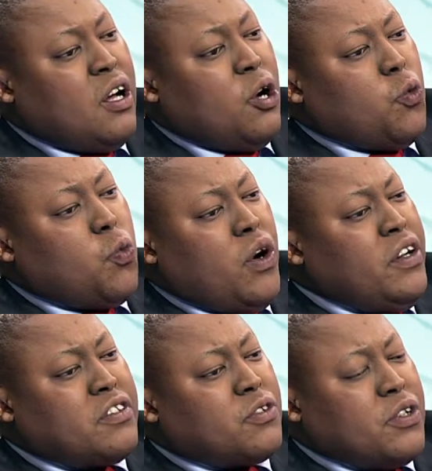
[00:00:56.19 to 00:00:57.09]
what
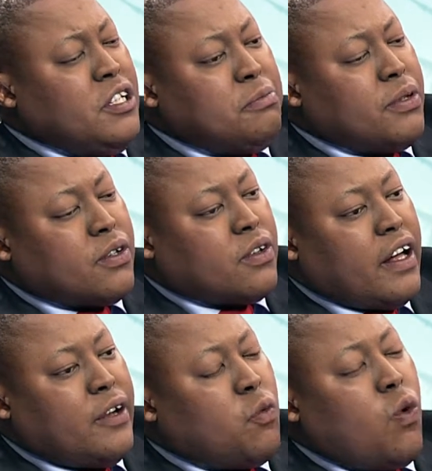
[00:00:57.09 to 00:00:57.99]
is green peel
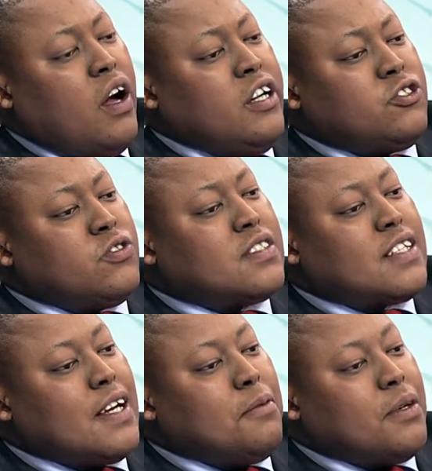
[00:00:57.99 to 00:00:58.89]
and why should
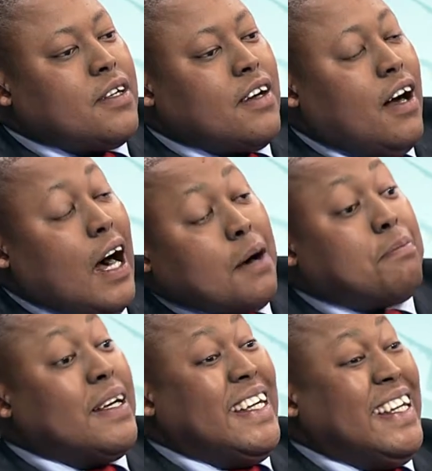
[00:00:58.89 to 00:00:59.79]
they be
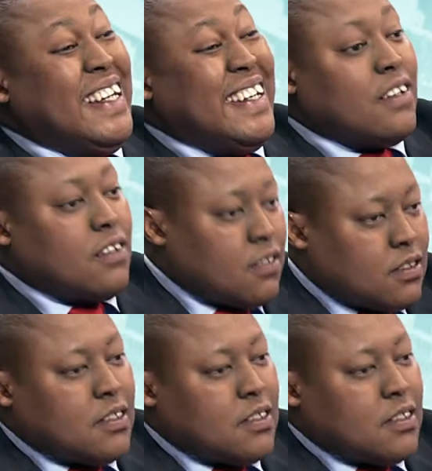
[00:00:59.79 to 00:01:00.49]
appealed